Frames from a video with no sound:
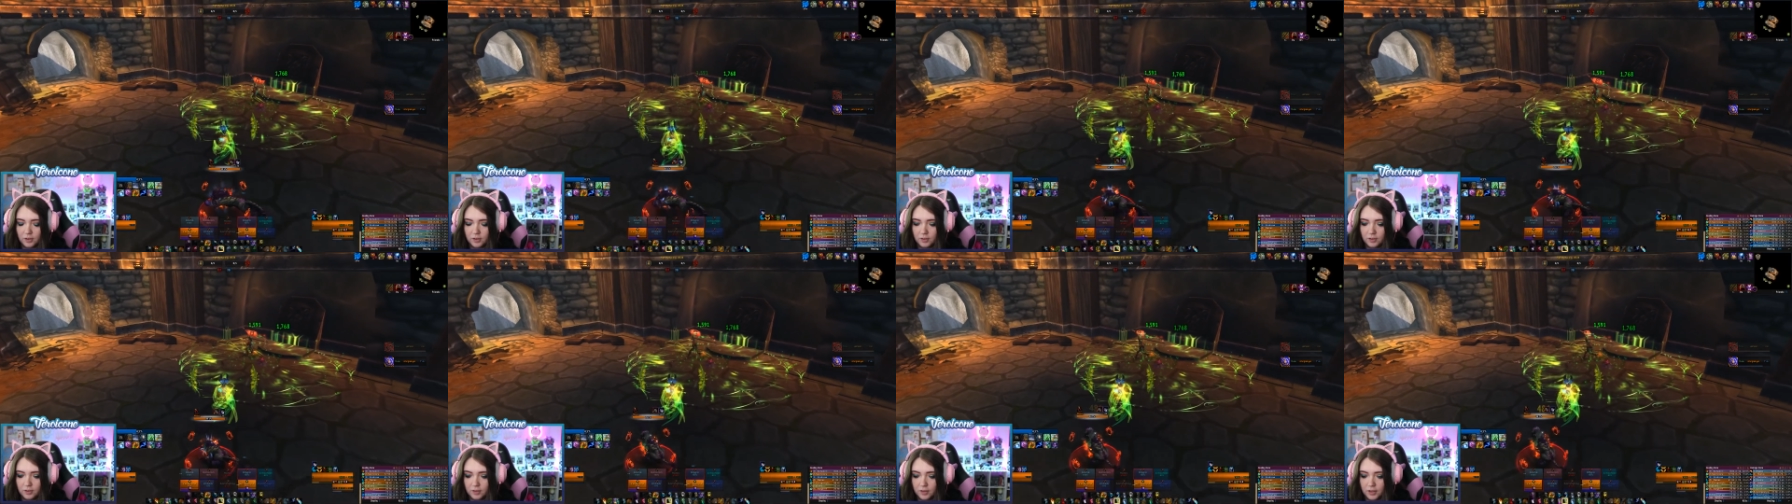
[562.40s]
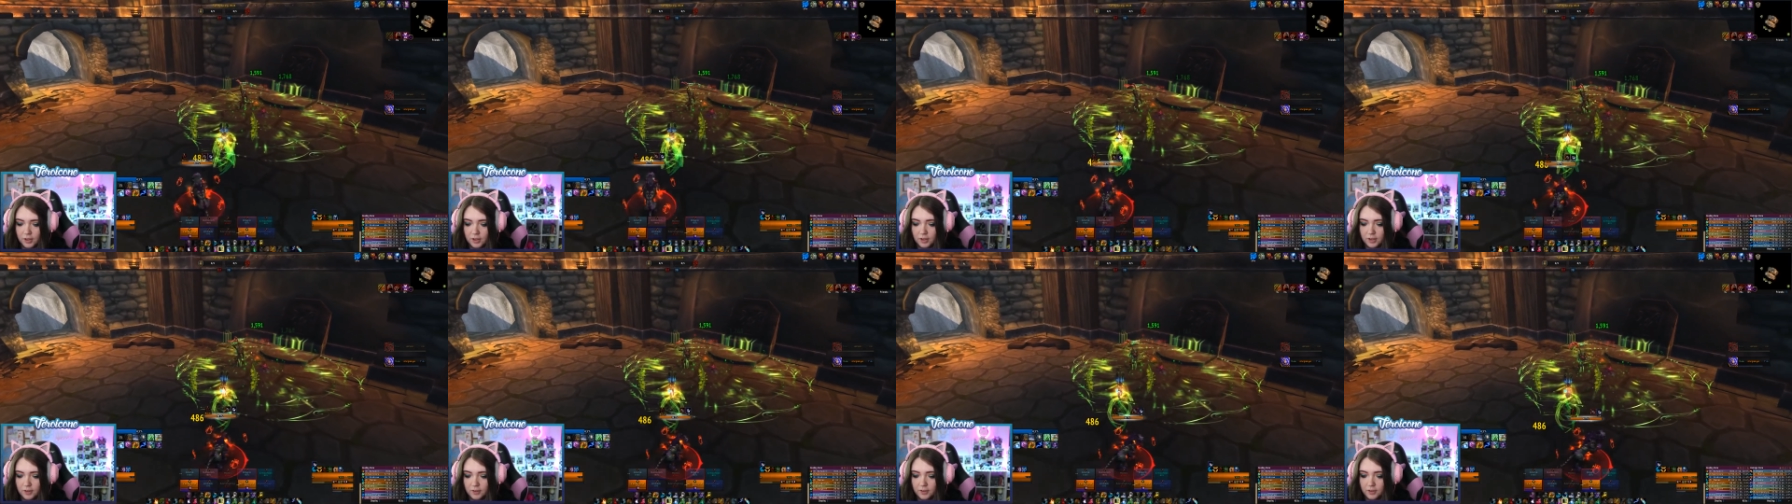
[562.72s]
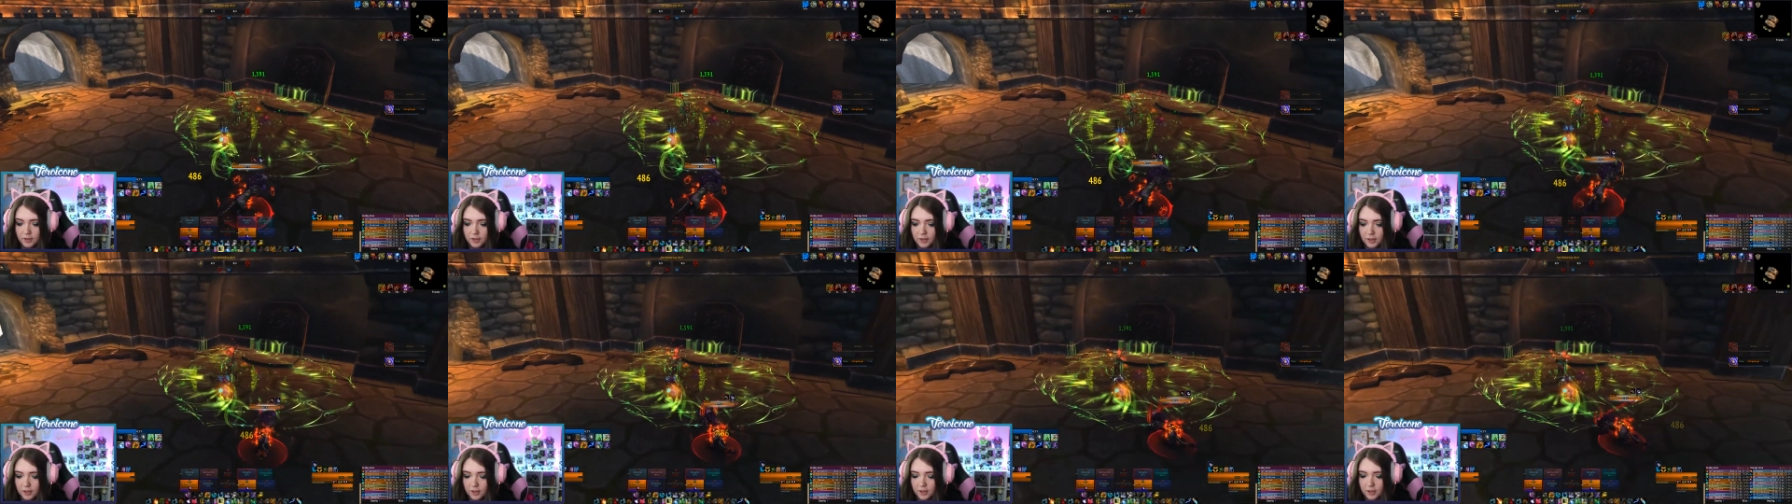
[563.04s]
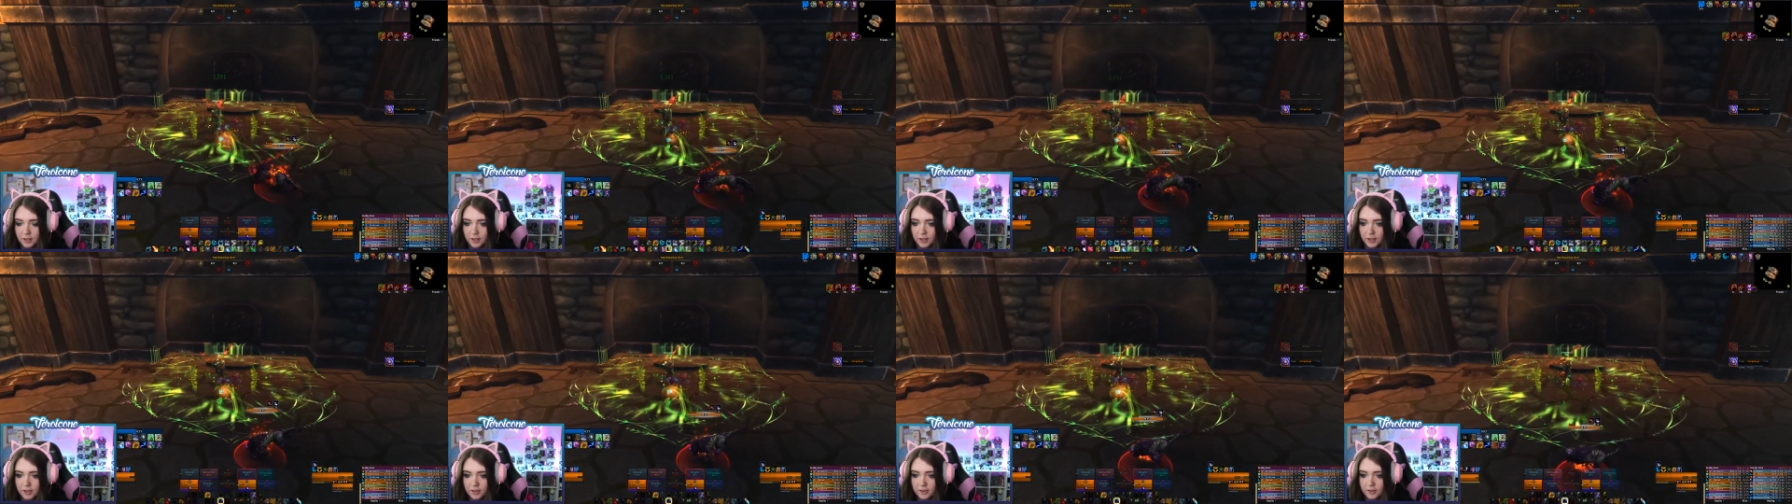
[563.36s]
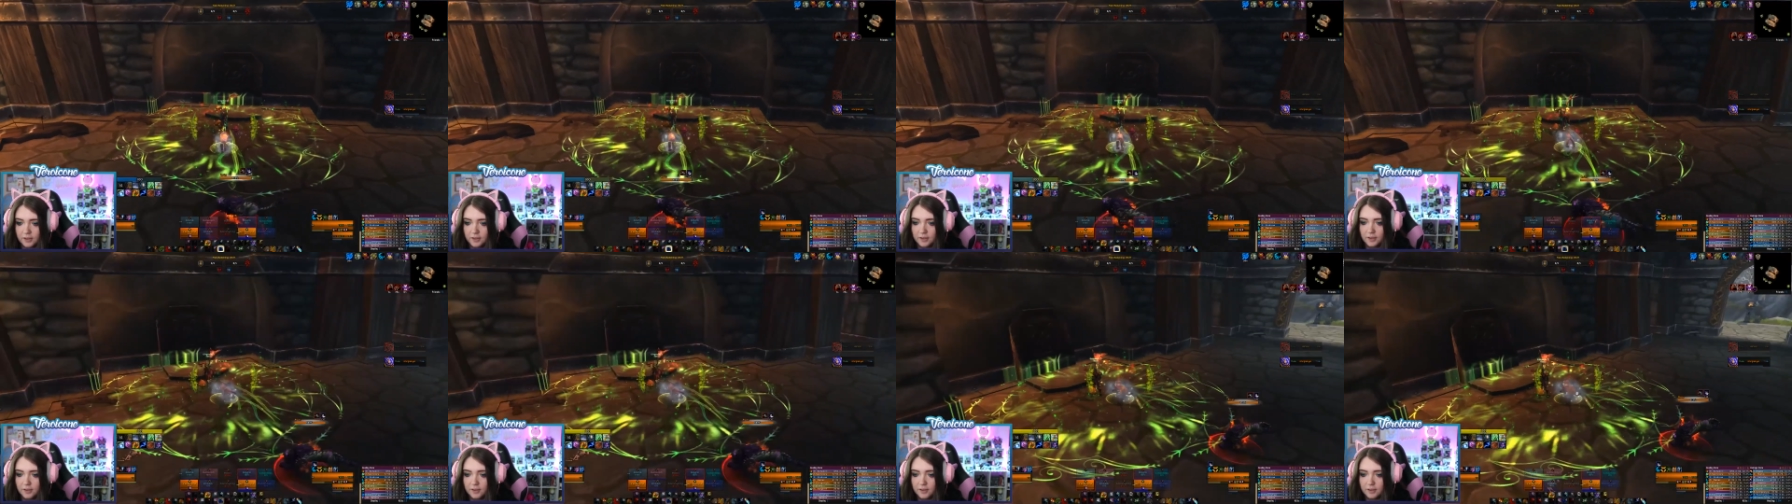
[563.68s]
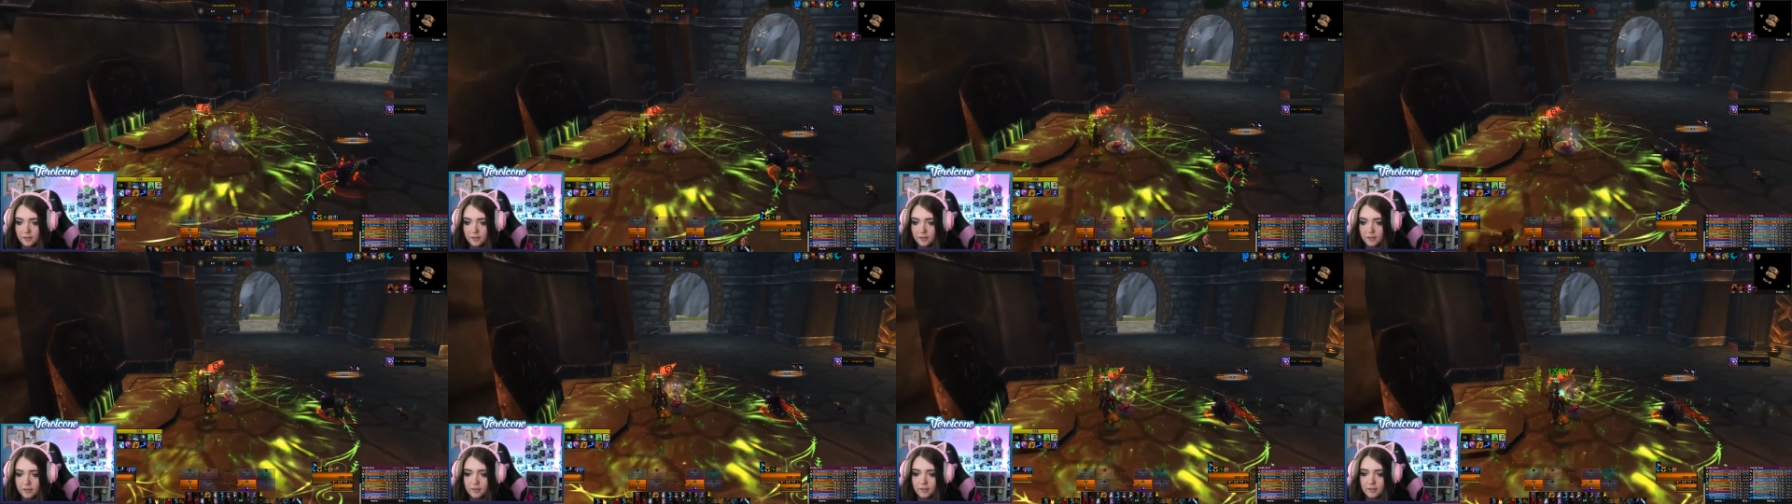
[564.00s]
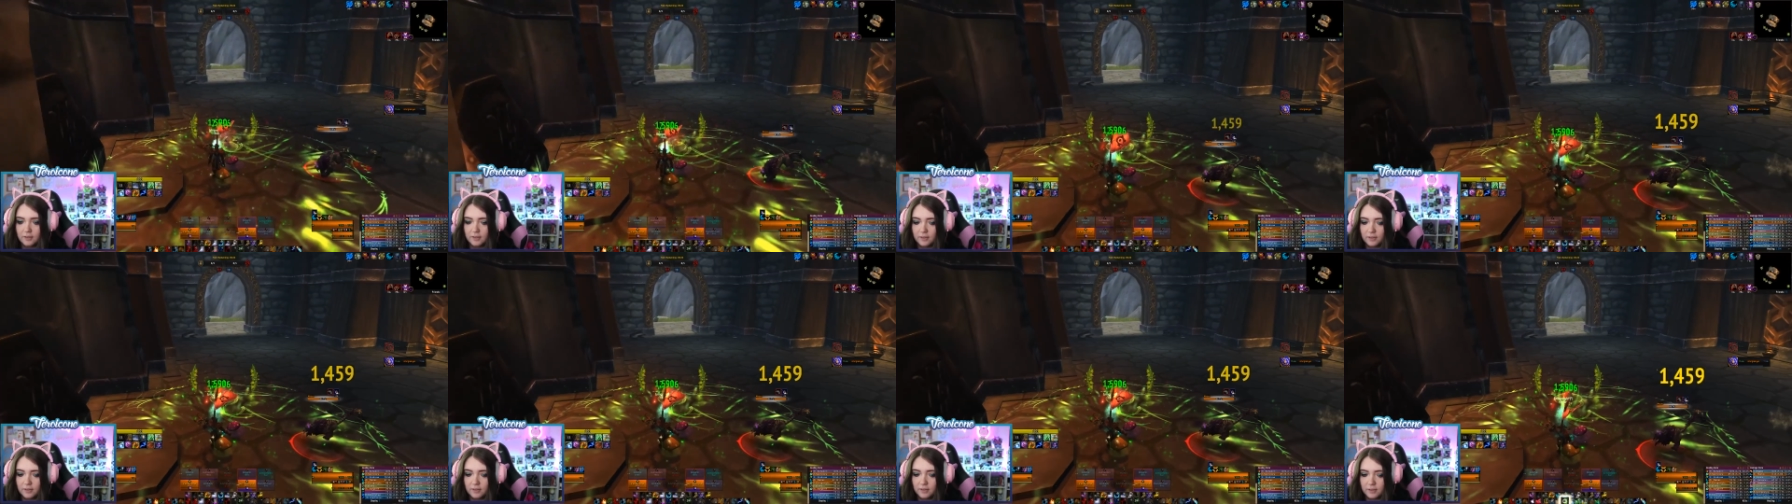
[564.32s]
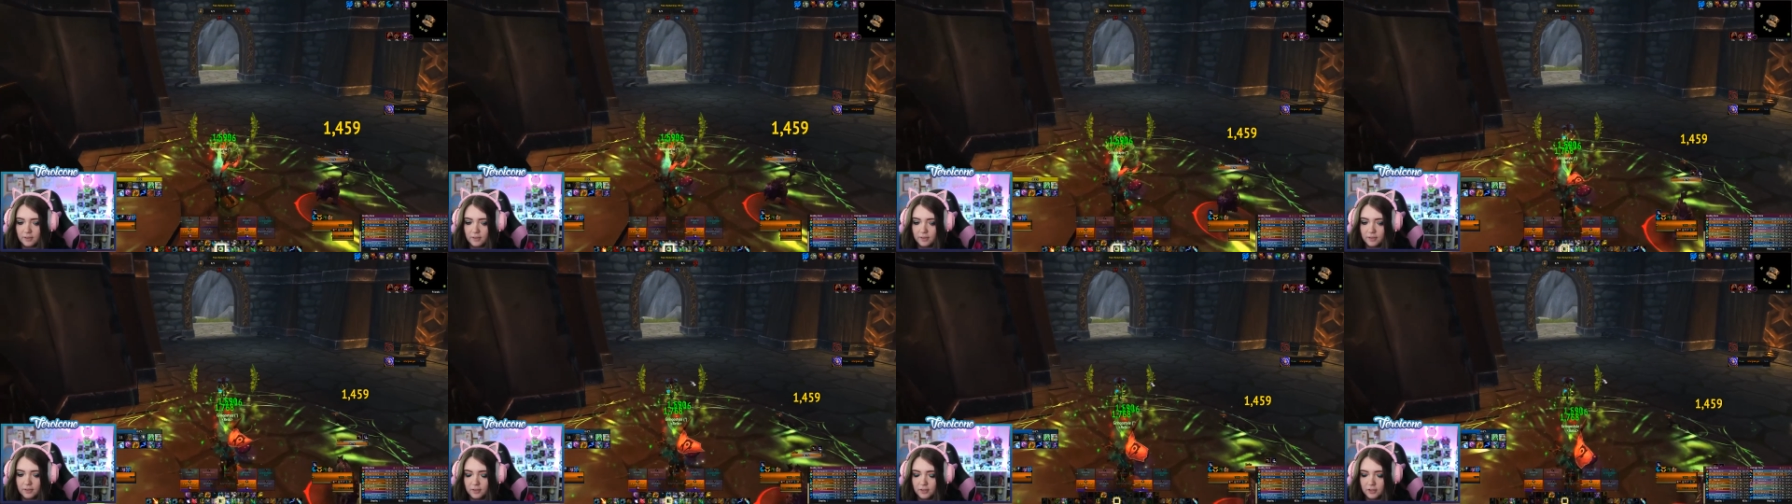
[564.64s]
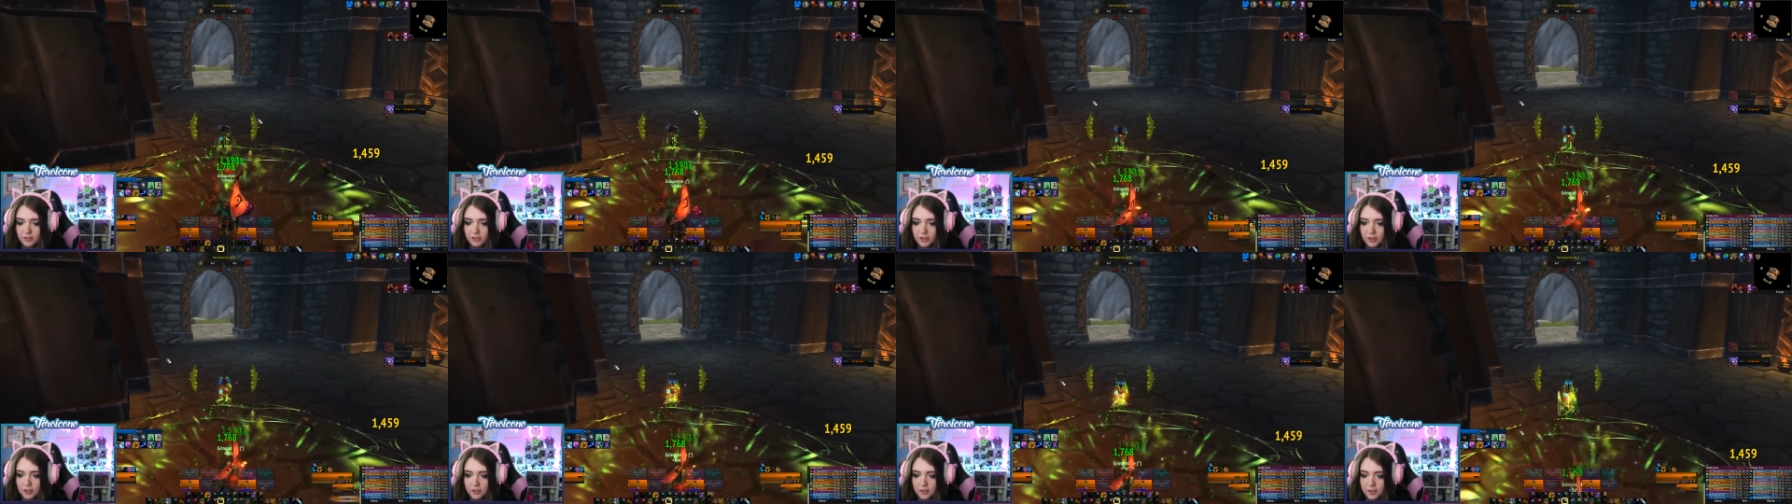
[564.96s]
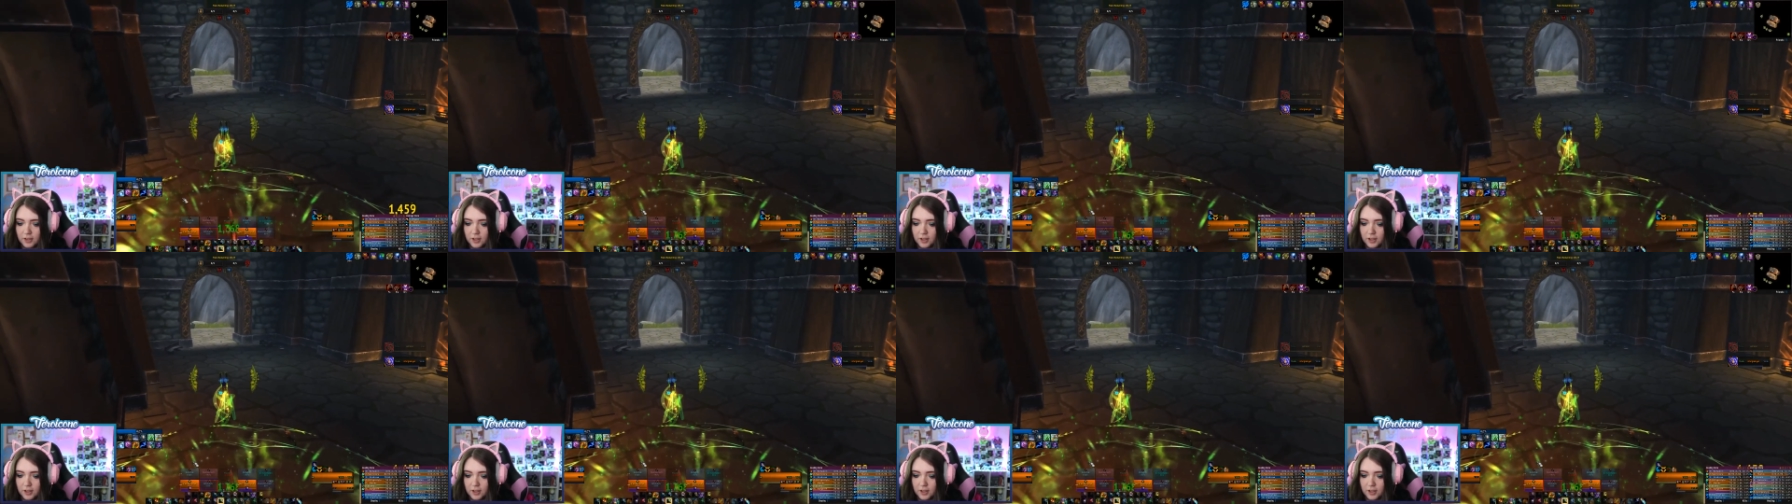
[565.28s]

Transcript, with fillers: Honestly, like, it's just